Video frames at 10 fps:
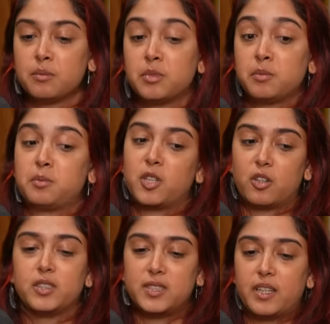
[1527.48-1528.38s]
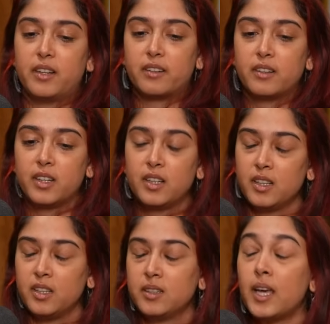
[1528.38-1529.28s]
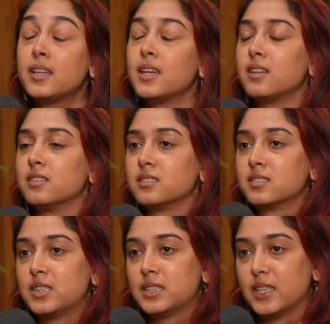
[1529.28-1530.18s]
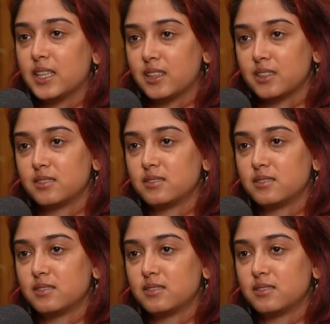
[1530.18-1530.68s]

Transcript: symptoms because they're thinking that they are